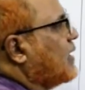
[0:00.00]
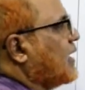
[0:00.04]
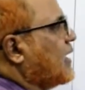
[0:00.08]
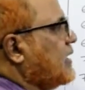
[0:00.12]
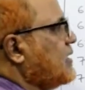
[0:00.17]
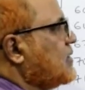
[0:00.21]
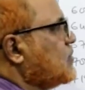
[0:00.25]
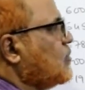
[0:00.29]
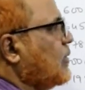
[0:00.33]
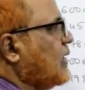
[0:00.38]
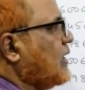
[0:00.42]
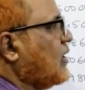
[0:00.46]

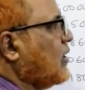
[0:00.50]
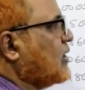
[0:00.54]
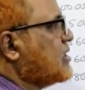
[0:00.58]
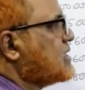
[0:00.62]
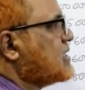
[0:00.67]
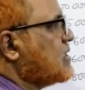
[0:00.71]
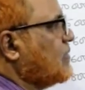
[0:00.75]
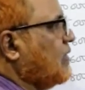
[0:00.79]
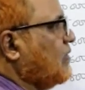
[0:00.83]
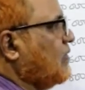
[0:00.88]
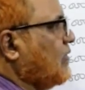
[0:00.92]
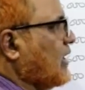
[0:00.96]
Right?
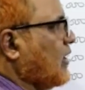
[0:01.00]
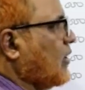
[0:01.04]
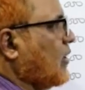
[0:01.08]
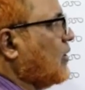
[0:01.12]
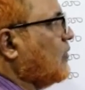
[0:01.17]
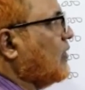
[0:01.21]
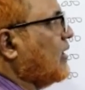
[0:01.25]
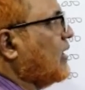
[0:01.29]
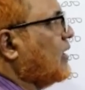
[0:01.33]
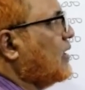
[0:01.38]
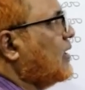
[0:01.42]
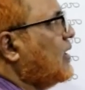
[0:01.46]
107,
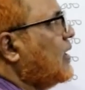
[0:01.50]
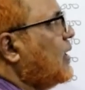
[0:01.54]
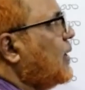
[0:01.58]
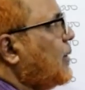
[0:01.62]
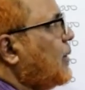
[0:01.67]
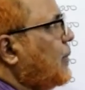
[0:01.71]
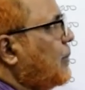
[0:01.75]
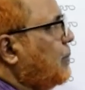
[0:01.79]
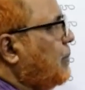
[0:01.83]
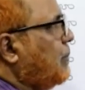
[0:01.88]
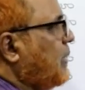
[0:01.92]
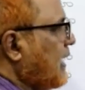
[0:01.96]
101.
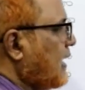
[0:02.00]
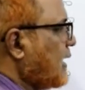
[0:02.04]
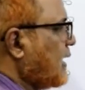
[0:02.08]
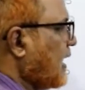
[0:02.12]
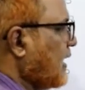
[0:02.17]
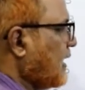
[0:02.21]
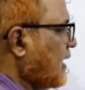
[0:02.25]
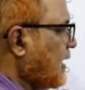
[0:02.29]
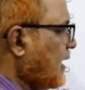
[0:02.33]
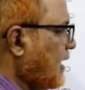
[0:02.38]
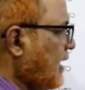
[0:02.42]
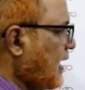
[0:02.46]
B
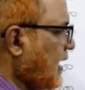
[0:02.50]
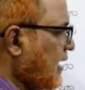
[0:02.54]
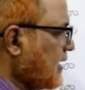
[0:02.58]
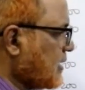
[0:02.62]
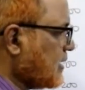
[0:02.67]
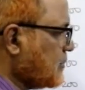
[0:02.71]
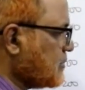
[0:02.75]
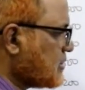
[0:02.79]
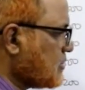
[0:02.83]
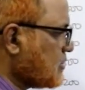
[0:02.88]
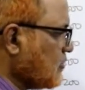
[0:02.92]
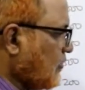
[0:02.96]
category
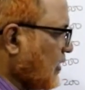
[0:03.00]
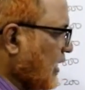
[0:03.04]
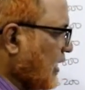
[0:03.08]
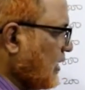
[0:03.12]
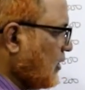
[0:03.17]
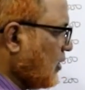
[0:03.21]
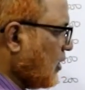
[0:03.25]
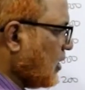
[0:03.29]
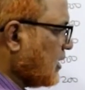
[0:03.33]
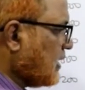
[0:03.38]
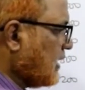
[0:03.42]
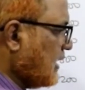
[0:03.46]
items
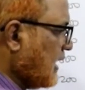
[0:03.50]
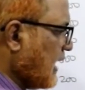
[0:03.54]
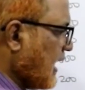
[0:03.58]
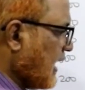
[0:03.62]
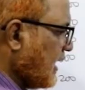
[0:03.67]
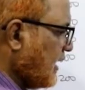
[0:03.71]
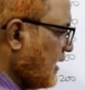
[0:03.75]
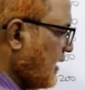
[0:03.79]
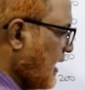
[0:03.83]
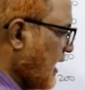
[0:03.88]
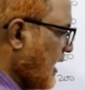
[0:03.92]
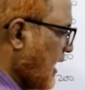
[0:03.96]

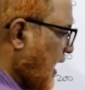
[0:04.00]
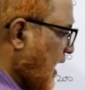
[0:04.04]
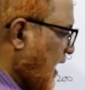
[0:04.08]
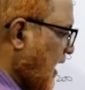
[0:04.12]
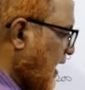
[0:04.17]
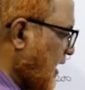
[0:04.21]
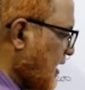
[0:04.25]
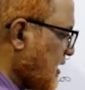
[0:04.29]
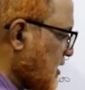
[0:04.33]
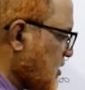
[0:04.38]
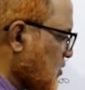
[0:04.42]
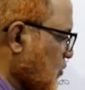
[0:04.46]
109
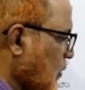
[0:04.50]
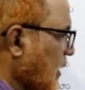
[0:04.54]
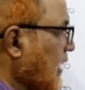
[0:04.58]
and